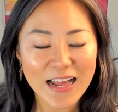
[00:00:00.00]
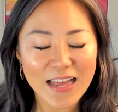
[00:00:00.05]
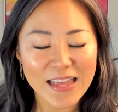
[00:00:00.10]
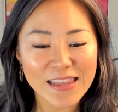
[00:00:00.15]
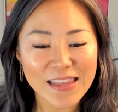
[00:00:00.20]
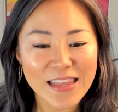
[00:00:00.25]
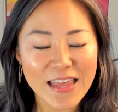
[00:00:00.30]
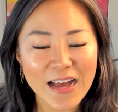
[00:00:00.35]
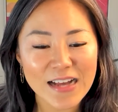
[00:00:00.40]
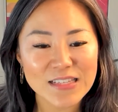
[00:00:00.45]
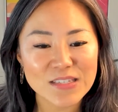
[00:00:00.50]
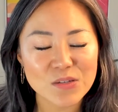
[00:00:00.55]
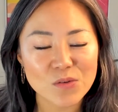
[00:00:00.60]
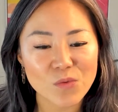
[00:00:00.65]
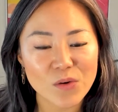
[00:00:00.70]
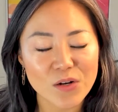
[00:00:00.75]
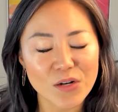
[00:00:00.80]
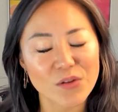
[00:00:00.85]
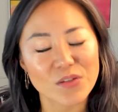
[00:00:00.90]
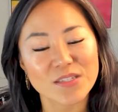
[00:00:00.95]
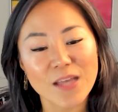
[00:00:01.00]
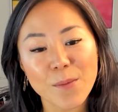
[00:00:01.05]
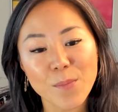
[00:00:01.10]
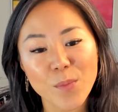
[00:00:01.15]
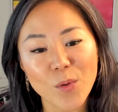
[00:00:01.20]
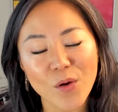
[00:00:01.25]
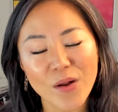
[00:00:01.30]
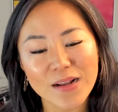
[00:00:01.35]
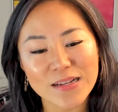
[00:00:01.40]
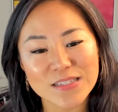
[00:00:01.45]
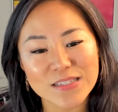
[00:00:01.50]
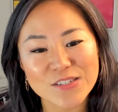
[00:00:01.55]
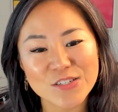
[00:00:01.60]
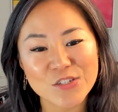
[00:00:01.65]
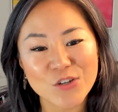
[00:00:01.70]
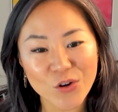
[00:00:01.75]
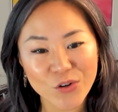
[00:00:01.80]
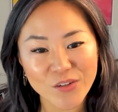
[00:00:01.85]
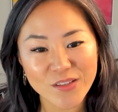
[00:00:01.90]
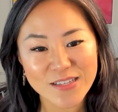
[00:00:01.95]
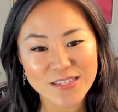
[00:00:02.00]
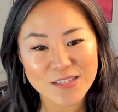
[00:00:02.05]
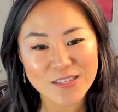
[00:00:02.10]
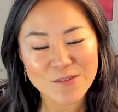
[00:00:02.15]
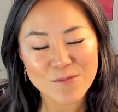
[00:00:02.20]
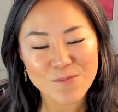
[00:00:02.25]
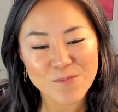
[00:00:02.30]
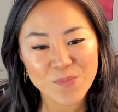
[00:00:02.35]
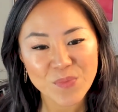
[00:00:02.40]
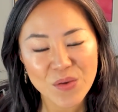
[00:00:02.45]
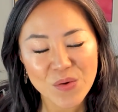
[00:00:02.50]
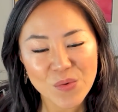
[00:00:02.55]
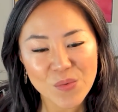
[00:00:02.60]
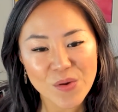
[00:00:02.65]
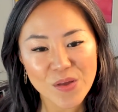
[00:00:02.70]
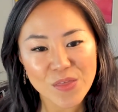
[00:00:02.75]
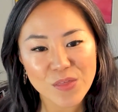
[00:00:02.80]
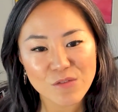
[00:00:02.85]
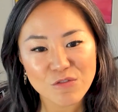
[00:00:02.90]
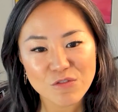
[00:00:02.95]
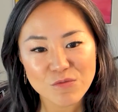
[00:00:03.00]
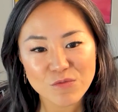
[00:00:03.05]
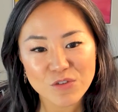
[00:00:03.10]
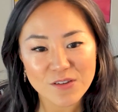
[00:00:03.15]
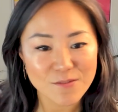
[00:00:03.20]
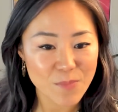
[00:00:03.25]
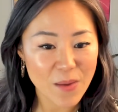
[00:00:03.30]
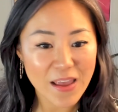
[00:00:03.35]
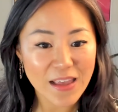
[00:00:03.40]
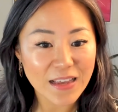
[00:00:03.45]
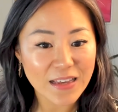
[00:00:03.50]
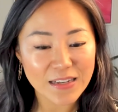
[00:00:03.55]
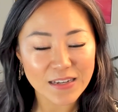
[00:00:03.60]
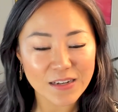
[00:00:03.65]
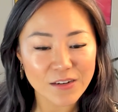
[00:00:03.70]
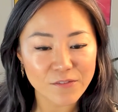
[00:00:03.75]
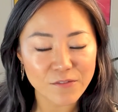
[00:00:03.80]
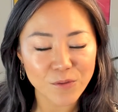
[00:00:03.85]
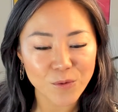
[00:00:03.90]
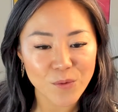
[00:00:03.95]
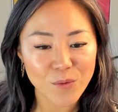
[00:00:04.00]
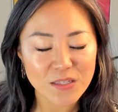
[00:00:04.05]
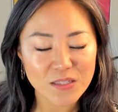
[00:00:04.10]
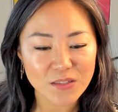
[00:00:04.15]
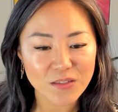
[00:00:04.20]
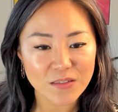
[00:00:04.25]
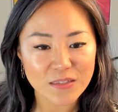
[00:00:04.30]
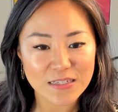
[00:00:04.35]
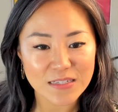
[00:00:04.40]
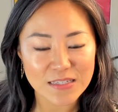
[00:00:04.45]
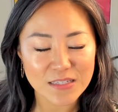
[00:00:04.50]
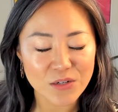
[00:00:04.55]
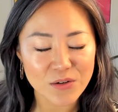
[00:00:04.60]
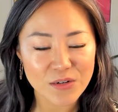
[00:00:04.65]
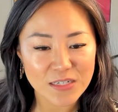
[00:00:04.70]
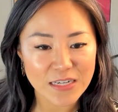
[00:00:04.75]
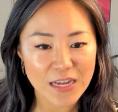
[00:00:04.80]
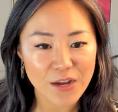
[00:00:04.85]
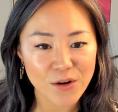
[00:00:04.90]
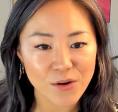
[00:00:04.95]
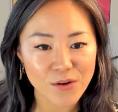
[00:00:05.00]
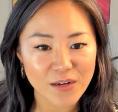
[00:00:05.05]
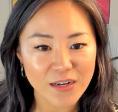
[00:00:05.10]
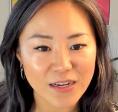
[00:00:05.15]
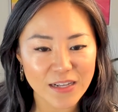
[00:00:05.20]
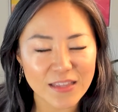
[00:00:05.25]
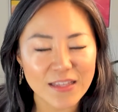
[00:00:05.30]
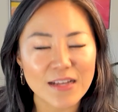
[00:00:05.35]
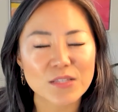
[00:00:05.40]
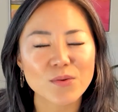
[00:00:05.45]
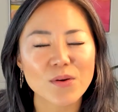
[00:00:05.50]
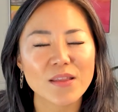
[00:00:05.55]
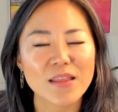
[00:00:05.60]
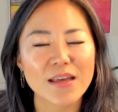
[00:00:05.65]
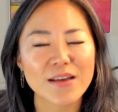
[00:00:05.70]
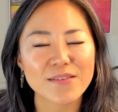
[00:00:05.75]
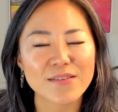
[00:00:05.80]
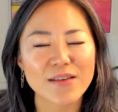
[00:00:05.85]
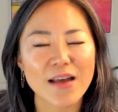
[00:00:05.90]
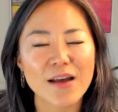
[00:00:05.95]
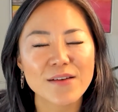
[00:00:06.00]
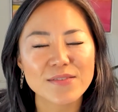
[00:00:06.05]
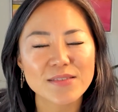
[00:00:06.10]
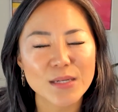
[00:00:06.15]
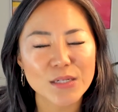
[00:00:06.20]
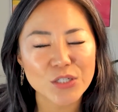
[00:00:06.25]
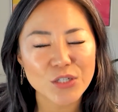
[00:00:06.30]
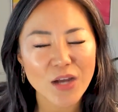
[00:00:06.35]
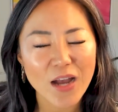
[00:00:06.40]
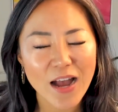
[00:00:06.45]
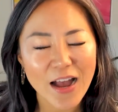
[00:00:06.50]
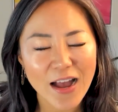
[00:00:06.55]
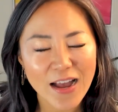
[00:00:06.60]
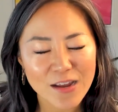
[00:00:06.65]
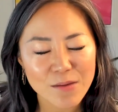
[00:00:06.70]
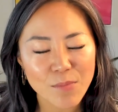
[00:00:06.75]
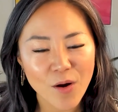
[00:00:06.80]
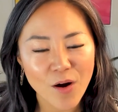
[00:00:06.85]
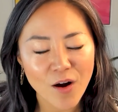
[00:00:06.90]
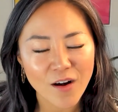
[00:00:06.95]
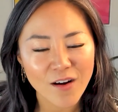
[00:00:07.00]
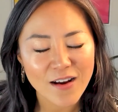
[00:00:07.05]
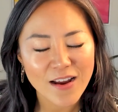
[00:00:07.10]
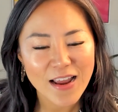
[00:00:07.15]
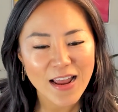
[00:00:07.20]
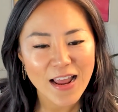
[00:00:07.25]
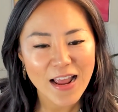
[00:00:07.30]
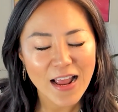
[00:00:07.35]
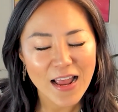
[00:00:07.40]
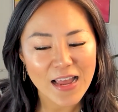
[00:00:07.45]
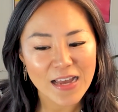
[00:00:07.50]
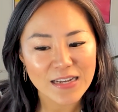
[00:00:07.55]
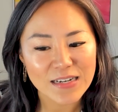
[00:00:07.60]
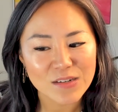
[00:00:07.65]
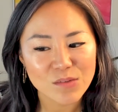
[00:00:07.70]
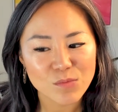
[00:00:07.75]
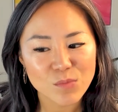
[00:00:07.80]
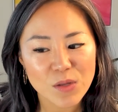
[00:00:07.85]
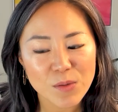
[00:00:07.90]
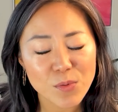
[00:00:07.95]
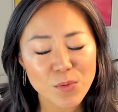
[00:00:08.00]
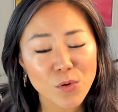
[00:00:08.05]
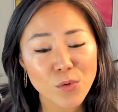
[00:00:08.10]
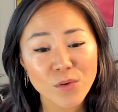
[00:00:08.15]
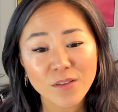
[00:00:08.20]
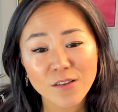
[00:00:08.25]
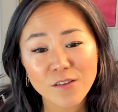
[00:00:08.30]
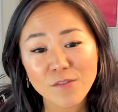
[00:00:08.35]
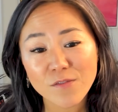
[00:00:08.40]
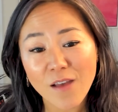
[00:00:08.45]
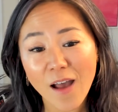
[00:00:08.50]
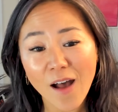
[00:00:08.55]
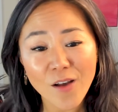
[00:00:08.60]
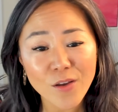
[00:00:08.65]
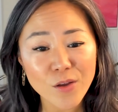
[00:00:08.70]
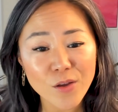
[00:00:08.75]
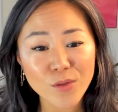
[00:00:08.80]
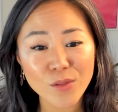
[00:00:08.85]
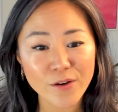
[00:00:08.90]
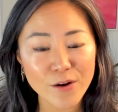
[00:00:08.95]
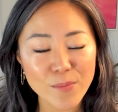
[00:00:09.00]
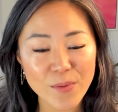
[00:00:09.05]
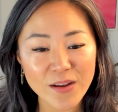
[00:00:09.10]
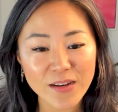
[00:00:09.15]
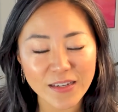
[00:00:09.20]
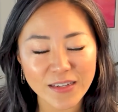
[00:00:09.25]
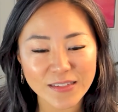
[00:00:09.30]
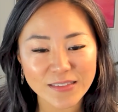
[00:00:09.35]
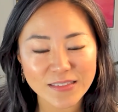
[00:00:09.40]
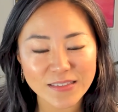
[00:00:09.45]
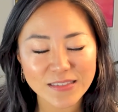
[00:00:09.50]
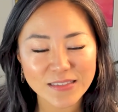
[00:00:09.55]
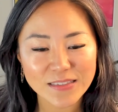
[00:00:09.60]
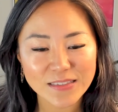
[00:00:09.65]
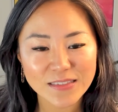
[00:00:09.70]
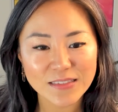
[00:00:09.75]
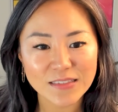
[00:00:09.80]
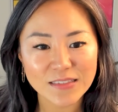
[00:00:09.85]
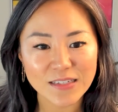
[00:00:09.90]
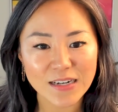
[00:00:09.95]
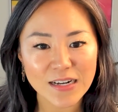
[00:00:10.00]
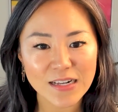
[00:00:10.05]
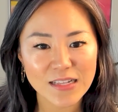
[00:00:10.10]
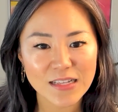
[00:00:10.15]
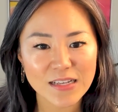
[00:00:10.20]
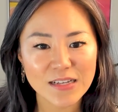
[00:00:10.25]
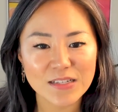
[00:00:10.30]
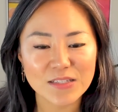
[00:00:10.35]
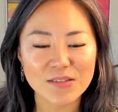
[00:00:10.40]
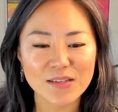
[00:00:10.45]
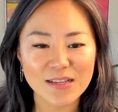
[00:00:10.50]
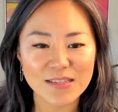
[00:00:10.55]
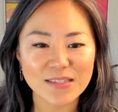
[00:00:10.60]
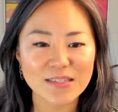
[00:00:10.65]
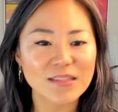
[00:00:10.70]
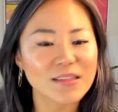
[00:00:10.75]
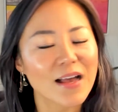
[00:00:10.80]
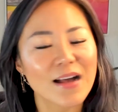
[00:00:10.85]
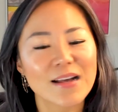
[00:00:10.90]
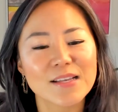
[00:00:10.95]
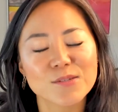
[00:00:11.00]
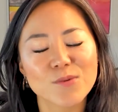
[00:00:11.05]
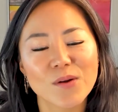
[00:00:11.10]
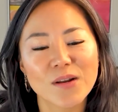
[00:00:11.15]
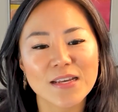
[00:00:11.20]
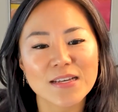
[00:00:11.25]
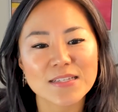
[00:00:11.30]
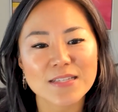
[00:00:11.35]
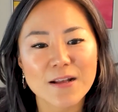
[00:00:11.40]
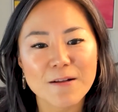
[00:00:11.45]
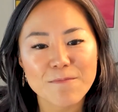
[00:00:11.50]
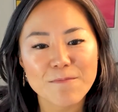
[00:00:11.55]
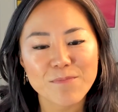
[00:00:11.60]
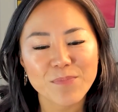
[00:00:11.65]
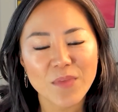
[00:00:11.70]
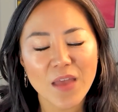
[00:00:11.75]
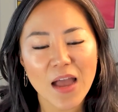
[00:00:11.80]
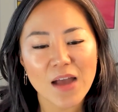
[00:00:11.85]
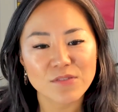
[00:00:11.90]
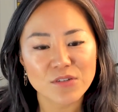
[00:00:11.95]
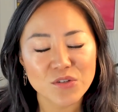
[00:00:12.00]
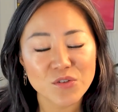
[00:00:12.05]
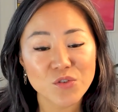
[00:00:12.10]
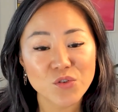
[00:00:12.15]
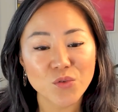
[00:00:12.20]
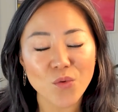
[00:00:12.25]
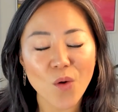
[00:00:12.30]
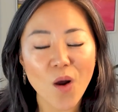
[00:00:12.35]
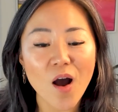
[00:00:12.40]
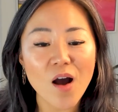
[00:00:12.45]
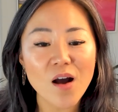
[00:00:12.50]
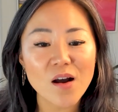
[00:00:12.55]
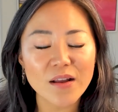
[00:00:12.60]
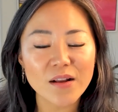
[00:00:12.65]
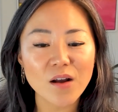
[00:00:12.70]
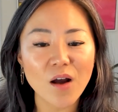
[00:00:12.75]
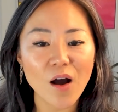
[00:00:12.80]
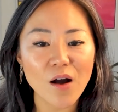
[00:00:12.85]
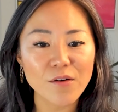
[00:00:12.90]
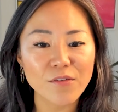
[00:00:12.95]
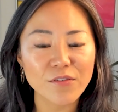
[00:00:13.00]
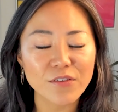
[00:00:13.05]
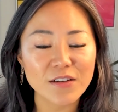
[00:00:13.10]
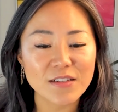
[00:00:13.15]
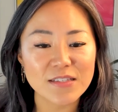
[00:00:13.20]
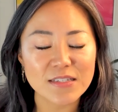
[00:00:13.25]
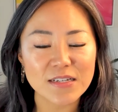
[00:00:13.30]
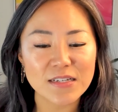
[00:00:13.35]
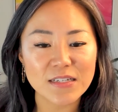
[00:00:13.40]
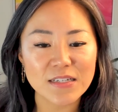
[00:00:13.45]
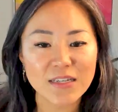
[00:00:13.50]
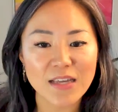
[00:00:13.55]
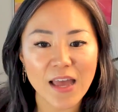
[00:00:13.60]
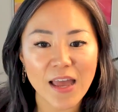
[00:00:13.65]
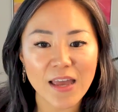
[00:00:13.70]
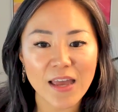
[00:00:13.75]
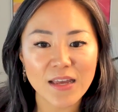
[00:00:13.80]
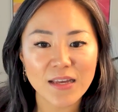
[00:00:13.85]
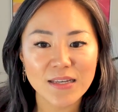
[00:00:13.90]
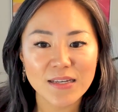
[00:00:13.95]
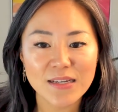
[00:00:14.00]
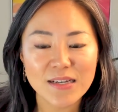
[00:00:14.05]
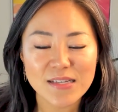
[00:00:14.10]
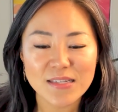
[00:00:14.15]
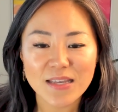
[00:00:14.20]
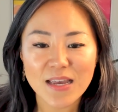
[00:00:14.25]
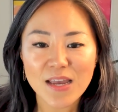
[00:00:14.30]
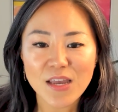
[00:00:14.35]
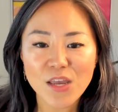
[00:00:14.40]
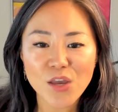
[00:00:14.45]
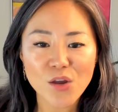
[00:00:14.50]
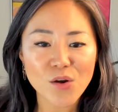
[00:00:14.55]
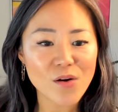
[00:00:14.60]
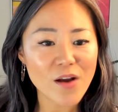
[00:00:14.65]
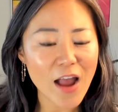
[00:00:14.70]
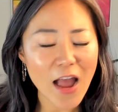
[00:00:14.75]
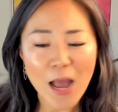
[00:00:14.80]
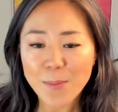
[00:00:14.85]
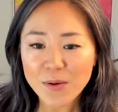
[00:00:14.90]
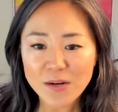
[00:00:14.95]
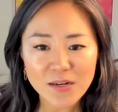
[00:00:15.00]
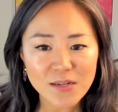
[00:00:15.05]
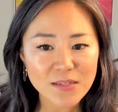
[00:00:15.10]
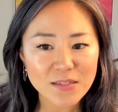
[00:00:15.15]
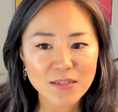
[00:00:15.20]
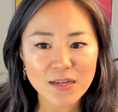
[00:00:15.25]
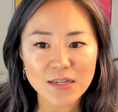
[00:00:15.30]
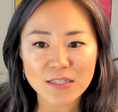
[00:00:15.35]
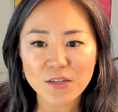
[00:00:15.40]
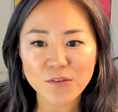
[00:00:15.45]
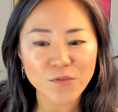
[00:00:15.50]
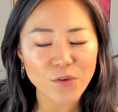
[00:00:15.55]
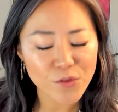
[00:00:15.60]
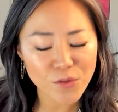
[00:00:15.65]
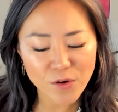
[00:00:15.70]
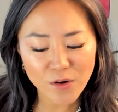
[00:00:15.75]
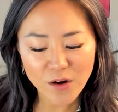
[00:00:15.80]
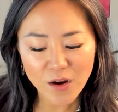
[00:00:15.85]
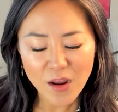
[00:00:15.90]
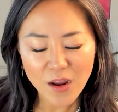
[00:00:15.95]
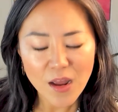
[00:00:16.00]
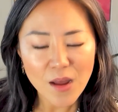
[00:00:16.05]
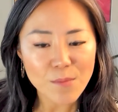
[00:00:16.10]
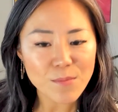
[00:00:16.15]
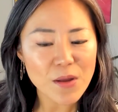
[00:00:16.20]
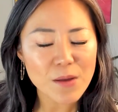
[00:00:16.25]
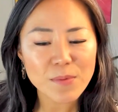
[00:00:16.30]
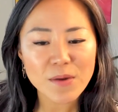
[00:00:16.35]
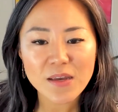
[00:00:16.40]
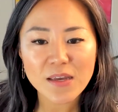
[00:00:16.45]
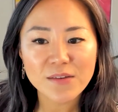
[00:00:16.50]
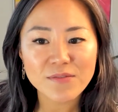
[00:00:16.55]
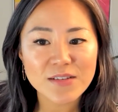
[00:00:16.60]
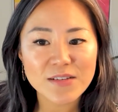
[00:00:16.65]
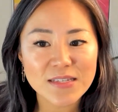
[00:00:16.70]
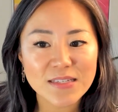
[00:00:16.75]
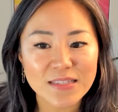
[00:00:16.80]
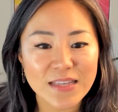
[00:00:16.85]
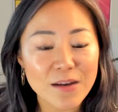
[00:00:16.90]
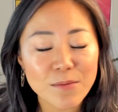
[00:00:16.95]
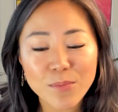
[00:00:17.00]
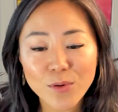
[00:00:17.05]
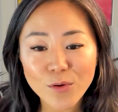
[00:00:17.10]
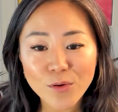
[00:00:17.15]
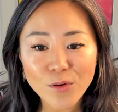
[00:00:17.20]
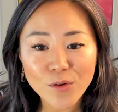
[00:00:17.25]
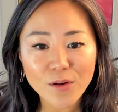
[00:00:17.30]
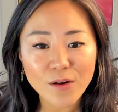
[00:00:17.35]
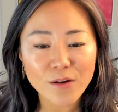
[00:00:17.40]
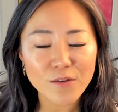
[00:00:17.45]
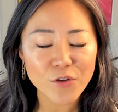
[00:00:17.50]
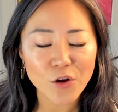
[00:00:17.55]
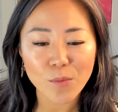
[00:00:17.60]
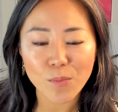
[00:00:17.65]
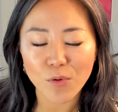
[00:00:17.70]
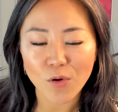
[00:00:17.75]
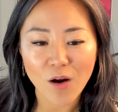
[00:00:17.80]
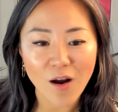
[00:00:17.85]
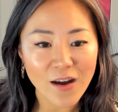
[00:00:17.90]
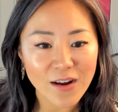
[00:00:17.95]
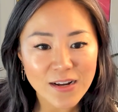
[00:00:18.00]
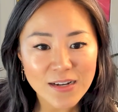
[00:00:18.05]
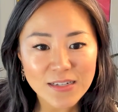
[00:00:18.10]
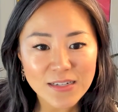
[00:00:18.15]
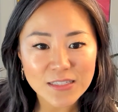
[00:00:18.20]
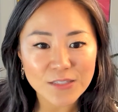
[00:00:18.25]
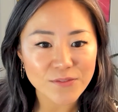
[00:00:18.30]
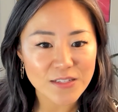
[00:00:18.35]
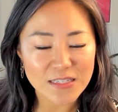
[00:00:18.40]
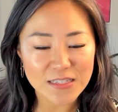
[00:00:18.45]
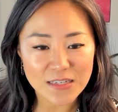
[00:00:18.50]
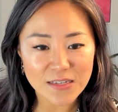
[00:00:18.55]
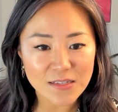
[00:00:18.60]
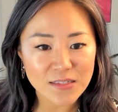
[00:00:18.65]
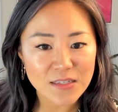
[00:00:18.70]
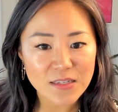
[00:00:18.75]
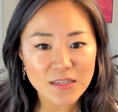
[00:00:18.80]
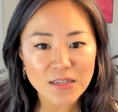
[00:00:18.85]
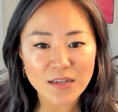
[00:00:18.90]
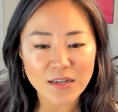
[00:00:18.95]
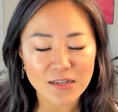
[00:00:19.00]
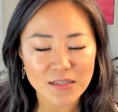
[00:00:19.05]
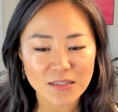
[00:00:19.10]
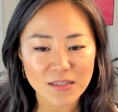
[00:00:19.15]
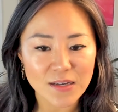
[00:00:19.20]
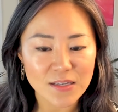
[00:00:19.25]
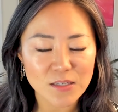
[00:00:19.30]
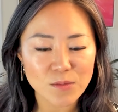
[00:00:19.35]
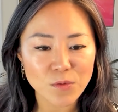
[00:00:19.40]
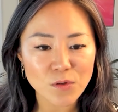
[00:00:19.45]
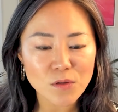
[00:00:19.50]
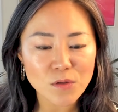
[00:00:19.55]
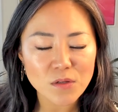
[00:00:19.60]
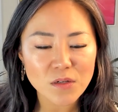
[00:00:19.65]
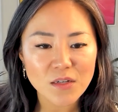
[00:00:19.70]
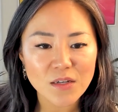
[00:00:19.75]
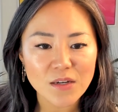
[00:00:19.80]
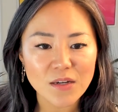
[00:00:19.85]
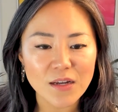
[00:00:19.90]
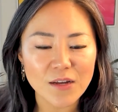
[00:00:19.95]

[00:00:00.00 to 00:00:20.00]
And that's what separates journalism with just paying an influencer, is their integrity. And that's why they have such a high bar and people really value their opinion, right? So that's the last one, is have a strong and confident CTA. Say you're happy to discuss it further. Maybe give a sample of your product if it's easy and accessible.